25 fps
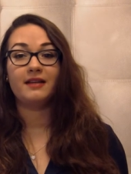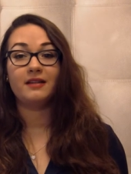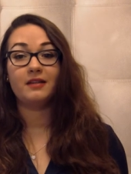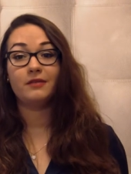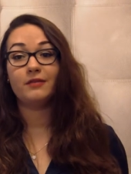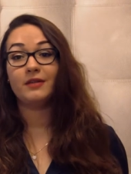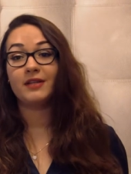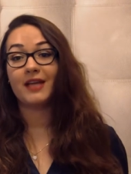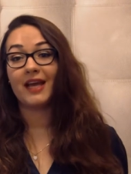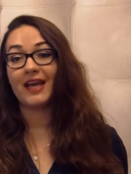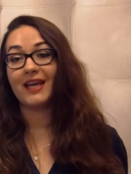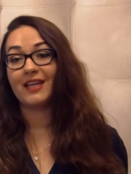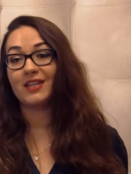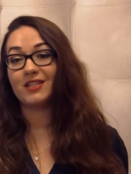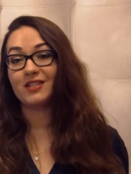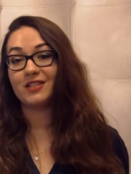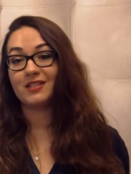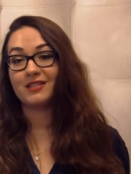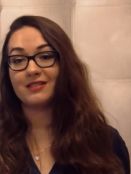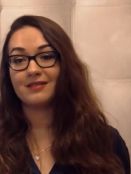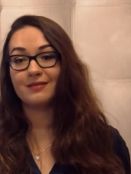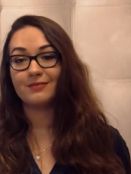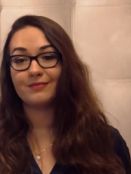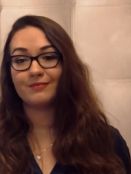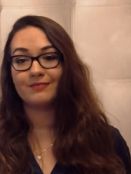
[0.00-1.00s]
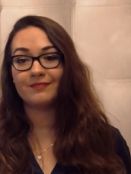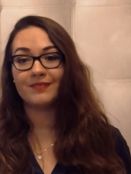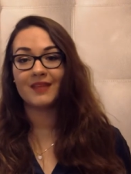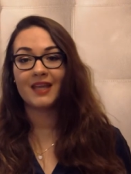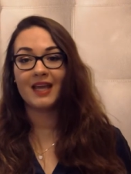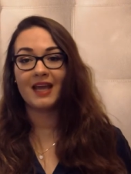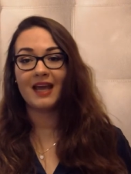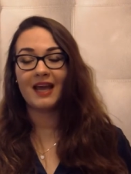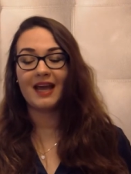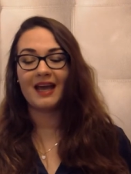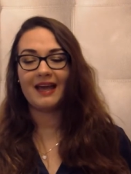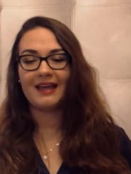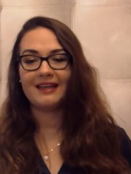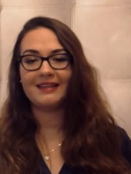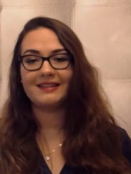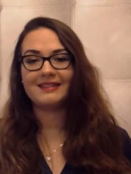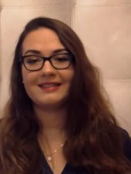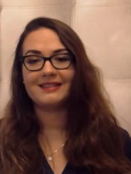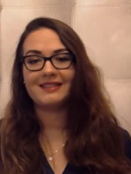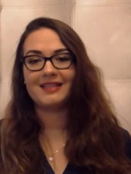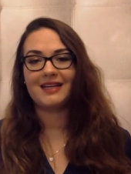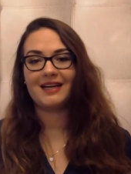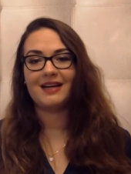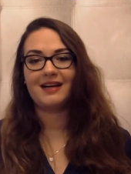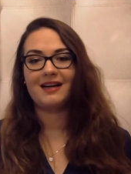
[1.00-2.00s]
different ages,
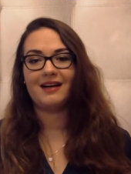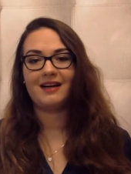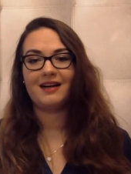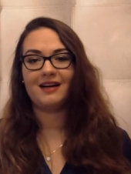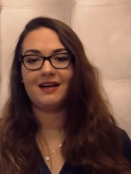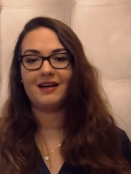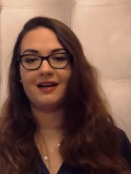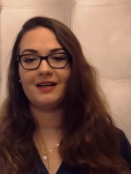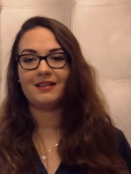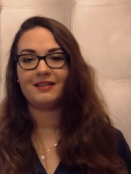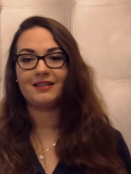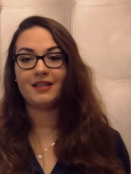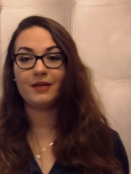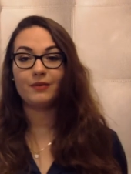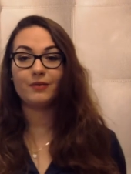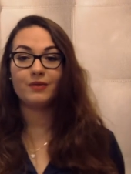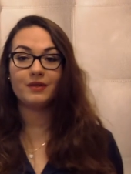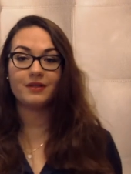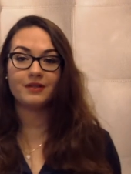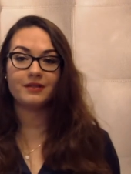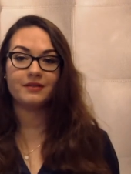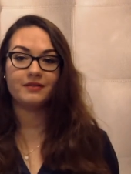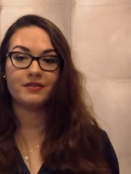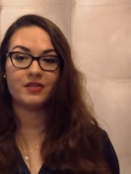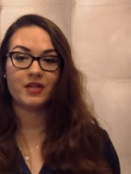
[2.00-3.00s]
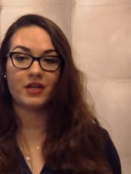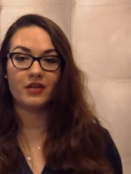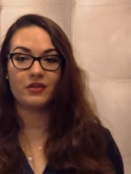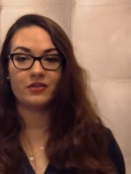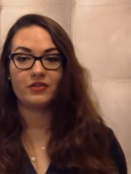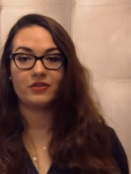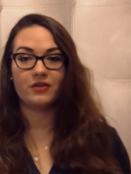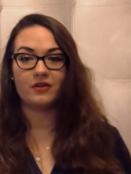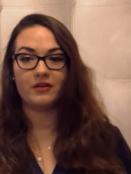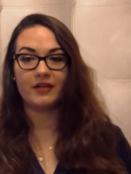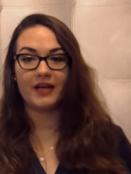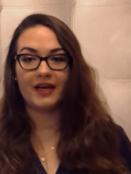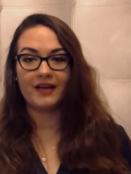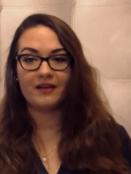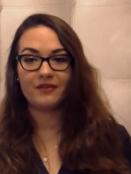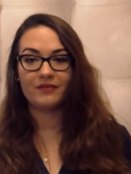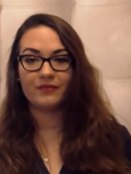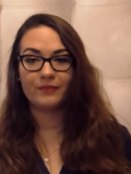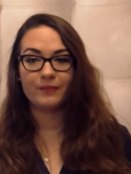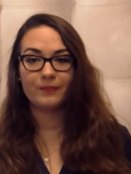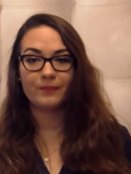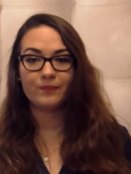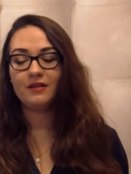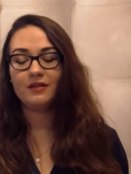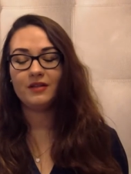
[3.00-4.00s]
and uh, they will change your life.
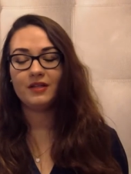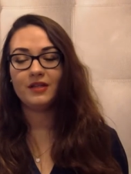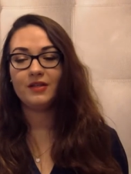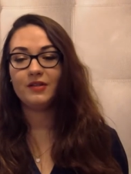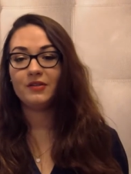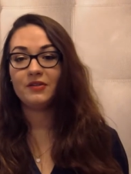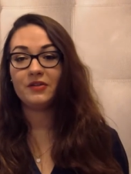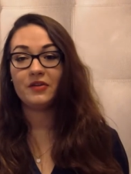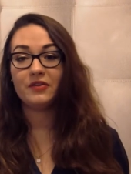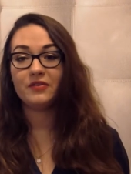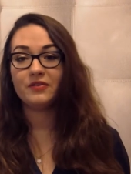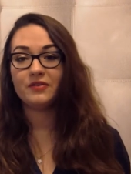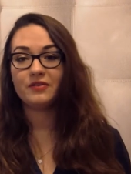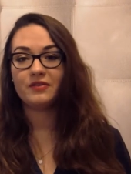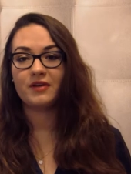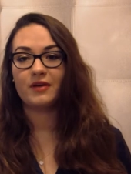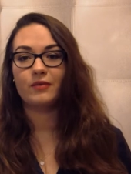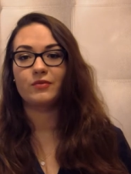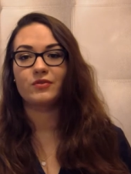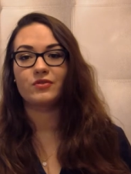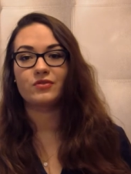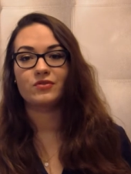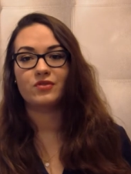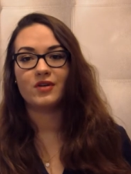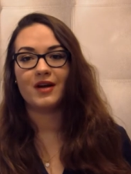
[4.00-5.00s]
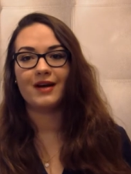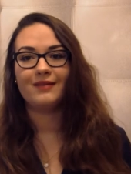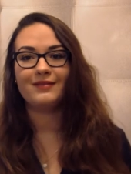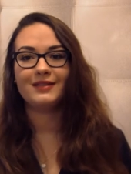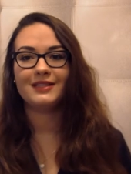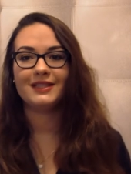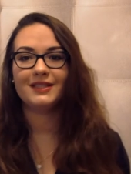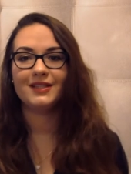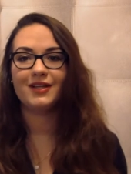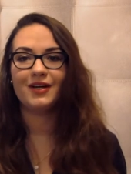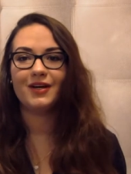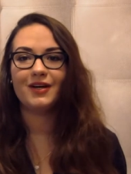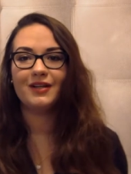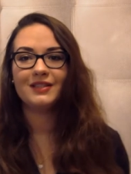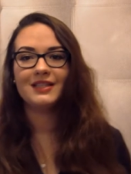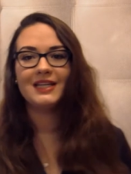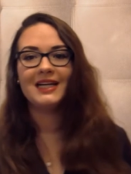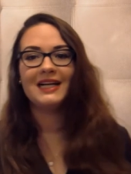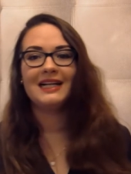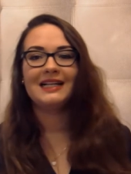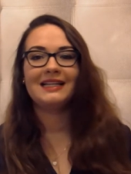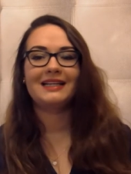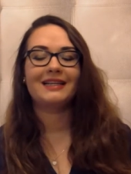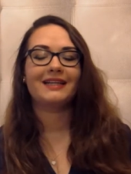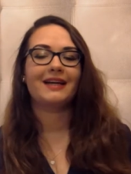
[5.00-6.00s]
In, in London, I would travel a lot.
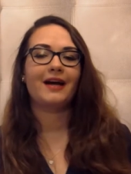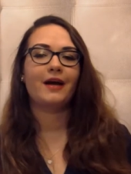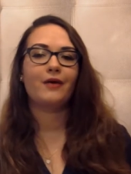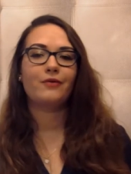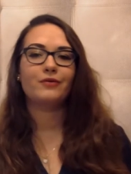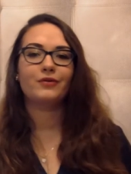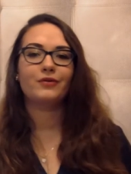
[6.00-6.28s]
Like I